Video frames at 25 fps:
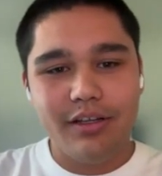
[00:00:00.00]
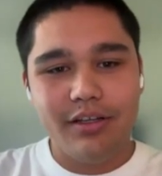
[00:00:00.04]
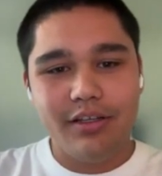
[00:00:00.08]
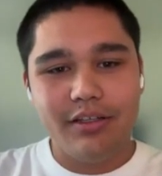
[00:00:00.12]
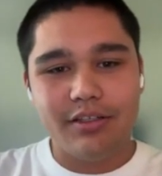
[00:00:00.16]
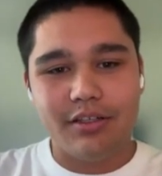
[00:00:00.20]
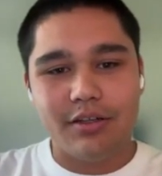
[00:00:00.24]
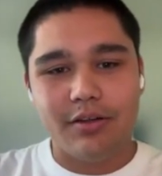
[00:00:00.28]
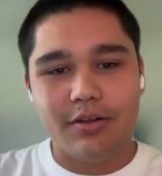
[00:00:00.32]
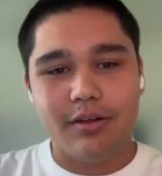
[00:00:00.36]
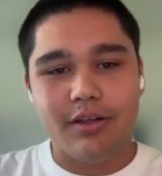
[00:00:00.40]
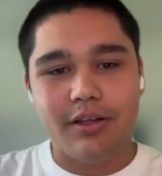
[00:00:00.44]

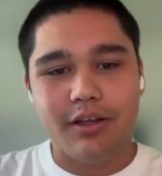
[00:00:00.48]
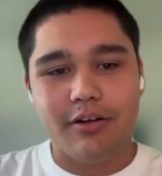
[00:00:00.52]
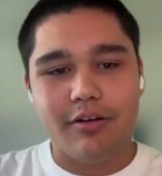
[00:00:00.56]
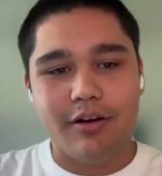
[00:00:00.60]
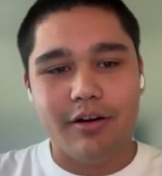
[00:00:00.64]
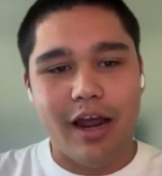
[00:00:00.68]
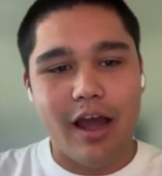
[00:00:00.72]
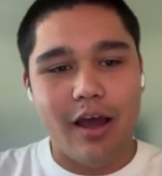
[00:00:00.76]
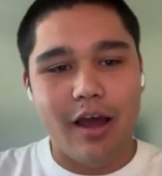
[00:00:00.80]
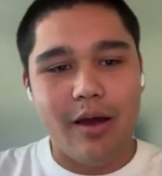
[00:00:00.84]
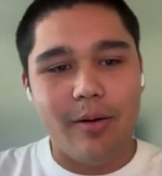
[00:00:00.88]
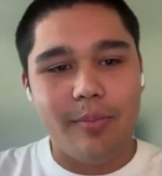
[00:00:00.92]
So you can
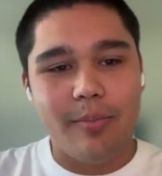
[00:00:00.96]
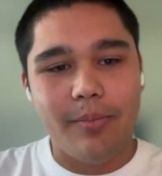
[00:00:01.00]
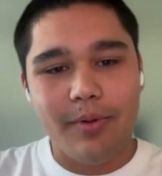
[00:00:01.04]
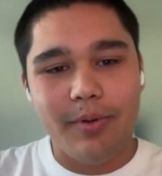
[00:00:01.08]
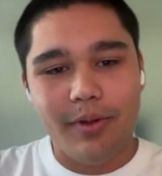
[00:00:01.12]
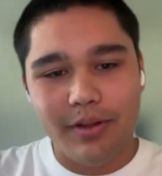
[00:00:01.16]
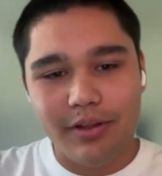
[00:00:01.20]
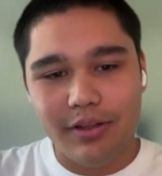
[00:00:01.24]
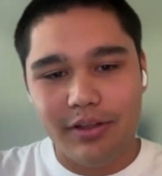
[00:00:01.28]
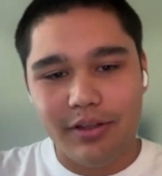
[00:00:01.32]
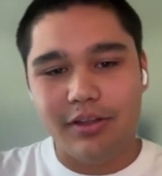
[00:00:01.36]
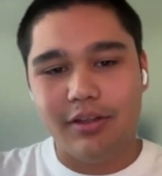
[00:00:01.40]
grab
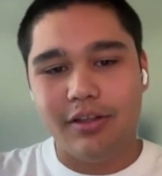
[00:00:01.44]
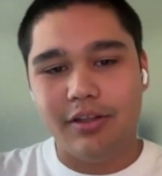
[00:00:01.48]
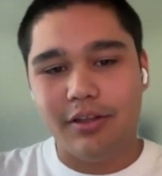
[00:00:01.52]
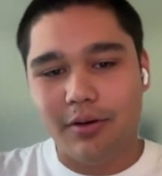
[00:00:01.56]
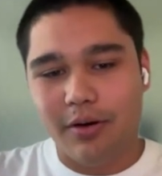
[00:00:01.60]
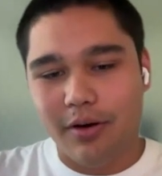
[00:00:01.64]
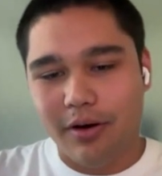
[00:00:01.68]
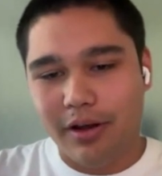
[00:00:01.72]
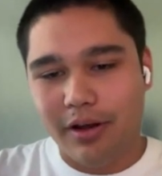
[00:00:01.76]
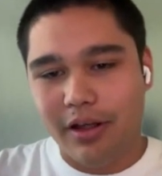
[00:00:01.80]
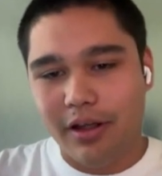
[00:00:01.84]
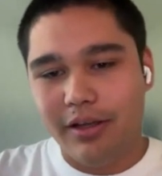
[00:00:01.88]
the
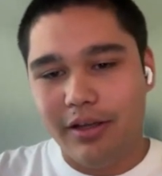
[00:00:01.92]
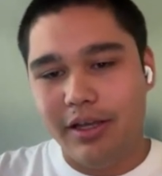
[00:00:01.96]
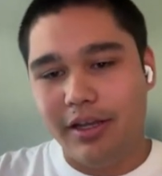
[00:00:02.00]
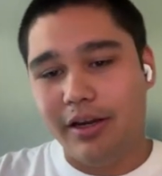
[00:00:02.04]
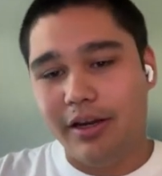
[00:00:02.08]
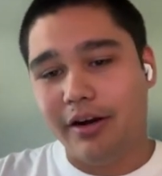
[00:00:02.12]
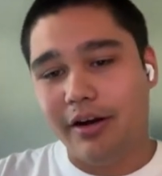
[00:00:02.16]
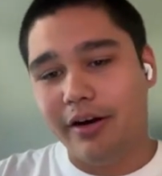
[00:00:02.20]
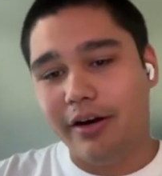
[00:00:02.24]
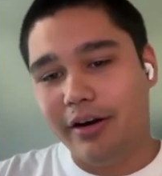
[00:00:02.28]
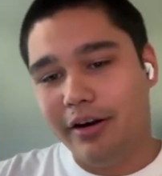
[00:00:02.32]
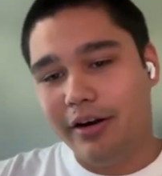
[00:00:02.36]
URL
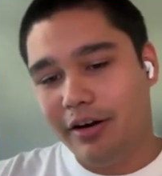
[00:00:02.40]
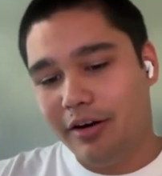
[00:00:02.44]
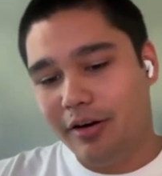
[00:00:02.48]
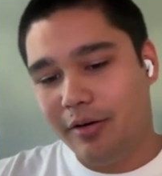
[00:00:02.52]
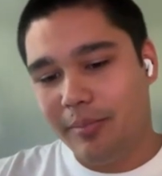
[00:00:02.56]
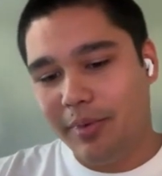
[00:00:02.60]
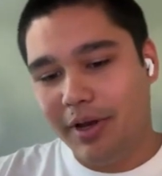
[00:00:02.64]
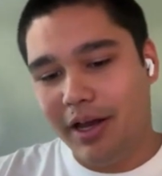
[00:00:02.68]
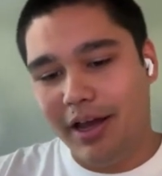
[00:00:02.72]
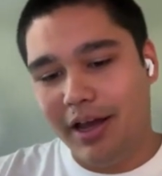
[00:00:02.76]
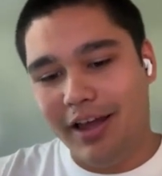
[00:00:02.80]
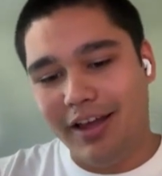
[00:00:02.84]
here,
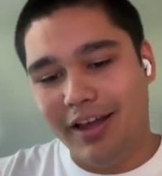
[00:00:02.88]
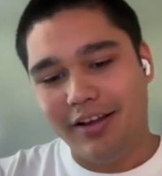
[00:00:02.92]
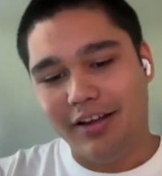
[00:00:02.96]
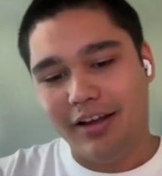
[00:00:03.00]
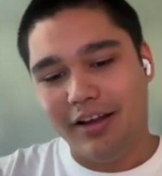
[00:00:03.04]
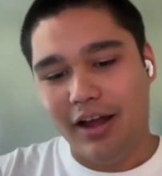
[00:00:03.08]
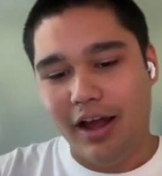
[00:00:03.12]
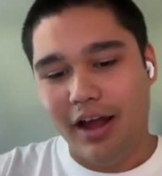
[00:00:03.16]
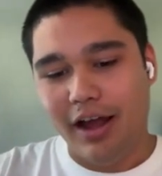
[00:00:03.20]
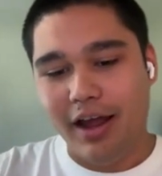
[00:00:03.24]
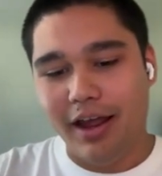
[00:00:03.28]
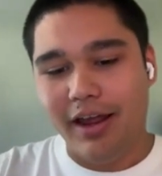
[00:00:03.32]
but
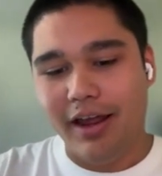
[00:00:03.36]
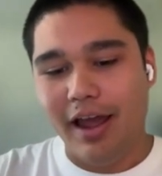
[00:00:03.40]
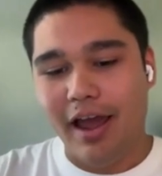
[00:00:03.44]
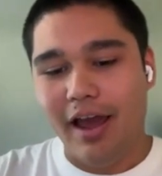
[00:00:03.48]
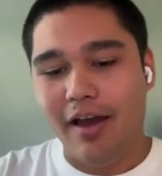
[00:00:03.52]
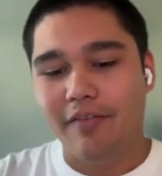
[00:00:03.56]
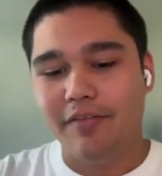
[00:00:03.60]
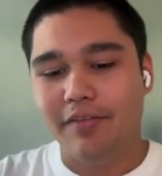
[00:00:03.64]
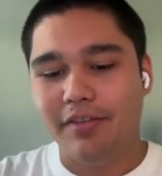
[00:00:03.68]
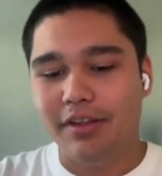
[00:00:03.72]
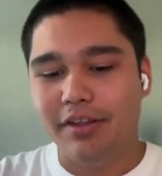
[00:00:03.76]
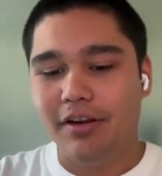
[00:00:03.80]
I
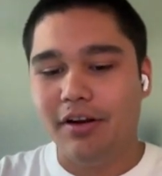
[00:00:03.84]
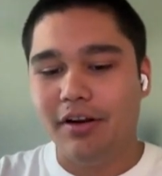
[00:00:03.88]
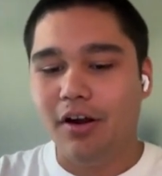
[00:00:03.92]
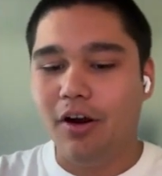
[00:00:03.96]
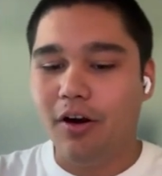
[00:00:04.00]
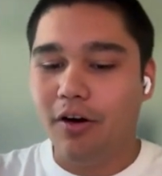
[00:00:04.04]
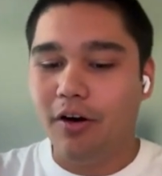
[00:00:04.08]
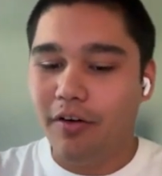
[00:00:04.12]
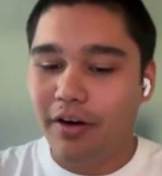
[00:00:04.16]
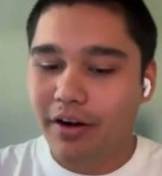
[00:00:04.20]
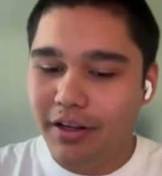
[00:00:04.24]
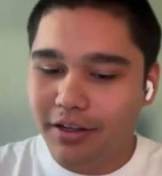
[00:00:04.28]
have it
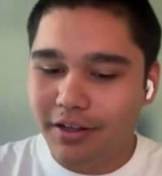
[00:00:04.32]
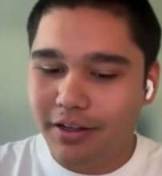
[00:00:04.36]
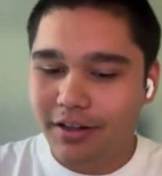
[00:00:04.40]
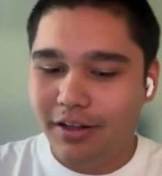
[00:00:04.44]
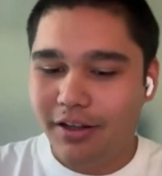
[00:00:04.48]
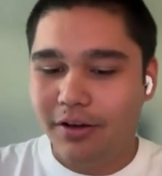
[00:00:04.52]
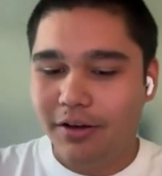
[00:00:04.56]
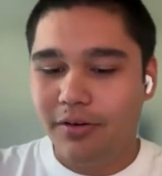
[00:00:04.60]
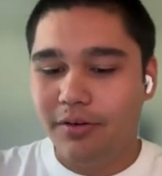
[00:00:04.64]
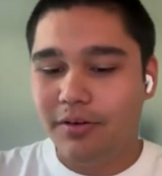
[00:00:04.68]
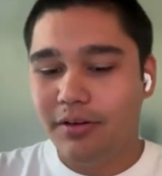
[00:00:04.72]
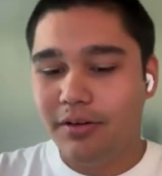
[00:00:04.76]
already
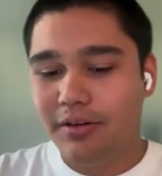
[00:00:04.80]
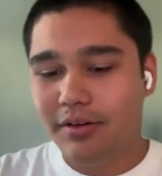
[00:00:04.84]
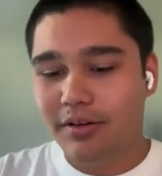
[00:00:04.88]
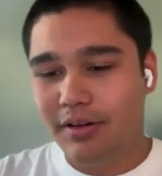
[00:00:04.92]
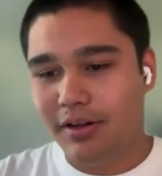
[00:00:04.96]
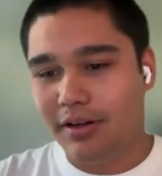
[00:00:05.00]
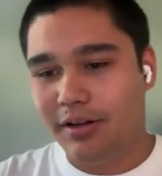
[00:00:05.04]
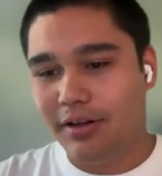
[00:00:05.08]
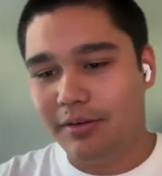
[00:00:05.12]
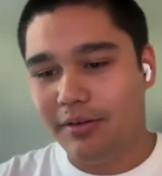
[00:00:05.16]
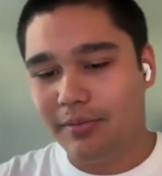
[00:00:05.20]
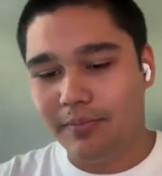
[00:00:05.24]
cloned.
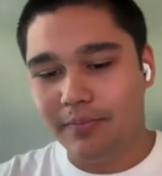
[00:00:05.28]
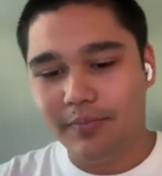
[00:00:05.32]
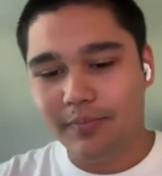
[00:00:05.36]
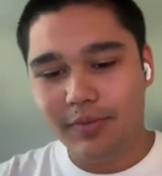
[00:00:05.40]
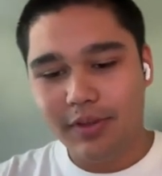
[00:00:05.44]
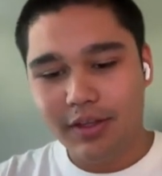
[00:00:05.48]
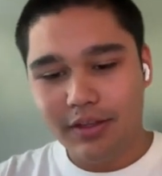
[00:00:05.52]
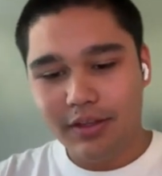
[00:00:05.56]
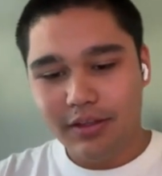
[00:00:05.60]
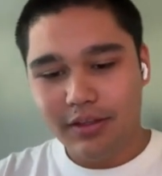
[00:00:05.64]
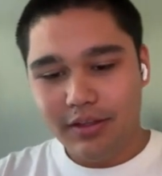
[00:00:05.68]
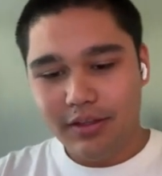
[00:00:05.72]

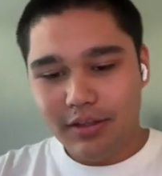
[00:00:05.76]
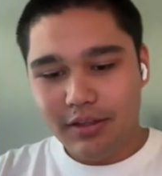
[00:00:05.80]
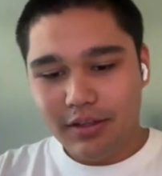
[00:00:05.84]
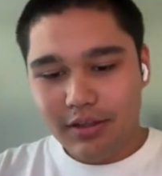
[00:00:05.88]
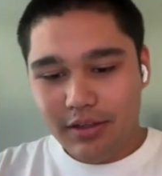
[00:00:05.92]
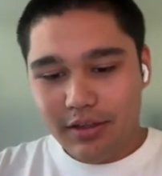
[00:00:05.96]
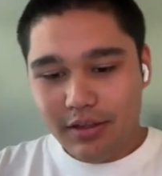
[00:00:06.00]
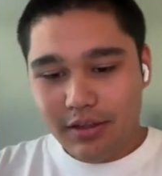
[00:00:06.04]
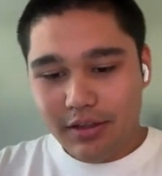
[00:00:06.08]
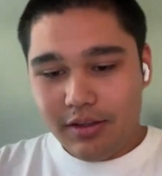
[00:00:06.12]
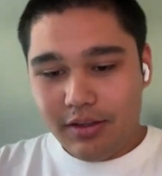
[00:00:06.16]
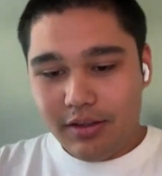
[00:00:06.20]

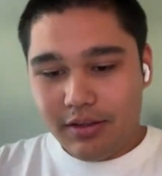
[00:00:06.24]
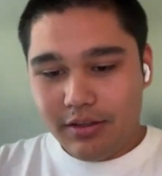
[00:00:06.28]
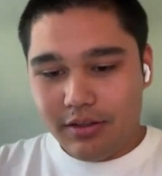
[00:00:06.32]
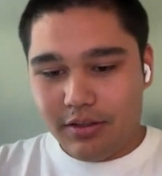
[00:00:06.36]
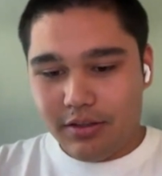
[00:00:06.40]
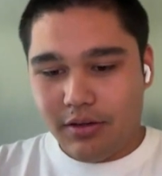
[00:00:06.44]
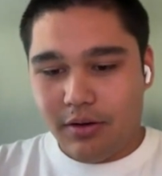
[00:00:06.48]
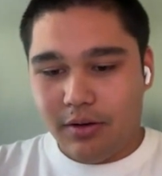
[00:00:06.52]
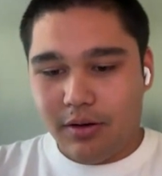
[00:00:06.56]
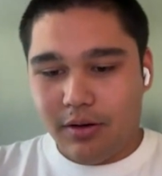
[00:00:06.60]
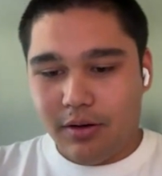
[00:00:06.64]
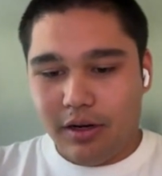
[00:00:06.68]

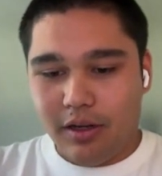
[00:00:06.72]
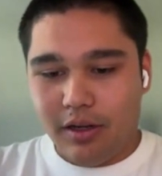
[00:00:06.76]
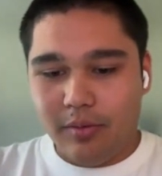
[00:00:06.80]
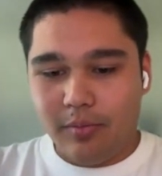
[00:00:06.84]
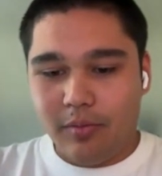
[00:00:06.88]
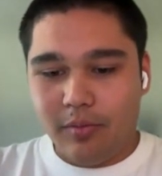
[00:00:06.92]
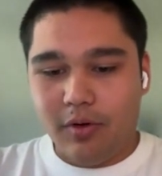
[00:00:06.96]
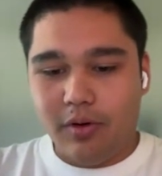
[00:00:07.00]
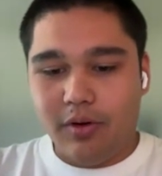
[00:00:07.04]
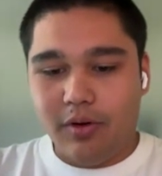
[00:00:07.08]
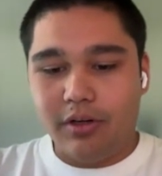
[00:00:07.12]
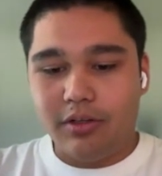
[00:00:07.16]
So I am
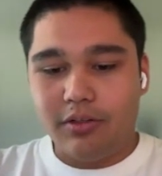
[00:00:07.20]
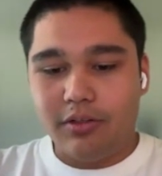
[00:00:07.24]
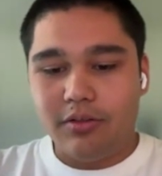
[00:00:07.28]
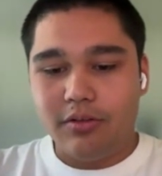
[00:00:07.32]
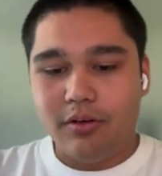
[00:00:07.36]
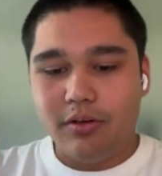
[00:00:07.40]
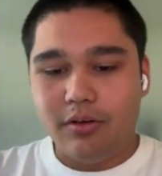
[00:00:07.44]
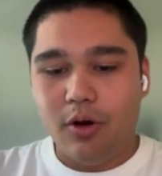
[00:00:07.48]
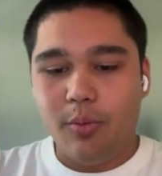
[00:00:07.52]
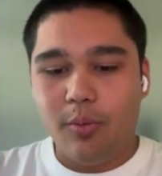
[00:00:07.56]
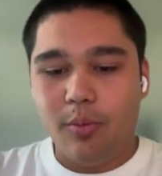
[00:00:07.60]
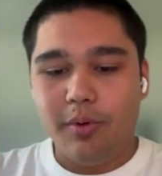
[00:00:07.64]
going to
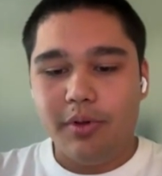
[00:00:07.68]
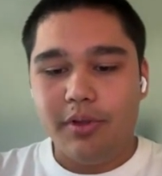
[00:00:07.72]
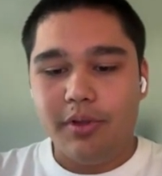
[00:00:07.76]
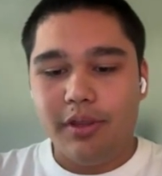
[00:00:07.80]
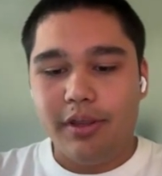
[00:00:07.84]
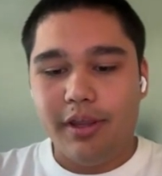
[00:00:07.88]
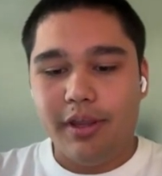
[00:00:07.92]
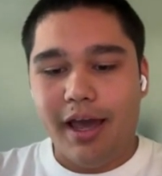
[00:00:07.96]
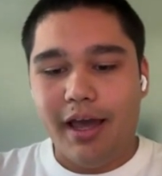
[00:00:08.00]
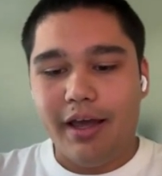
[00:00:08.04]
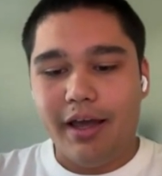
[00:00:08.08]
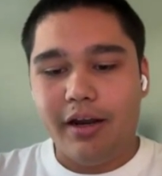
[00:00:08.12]
open
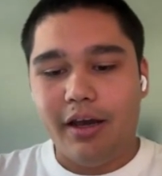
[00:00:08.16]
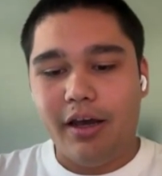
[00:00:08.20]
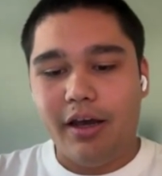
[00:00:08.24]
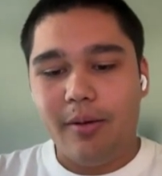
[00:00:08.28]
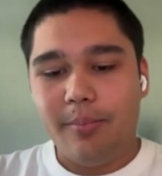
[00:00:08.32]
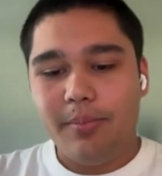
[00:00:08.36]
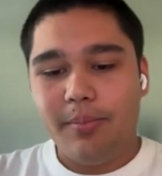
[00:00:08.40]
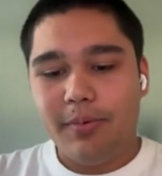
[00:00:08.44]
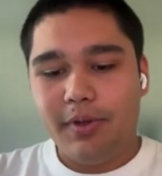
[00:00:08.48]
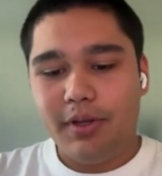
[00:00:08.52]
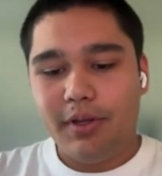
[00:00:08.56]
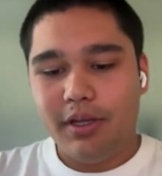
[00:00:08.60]
that up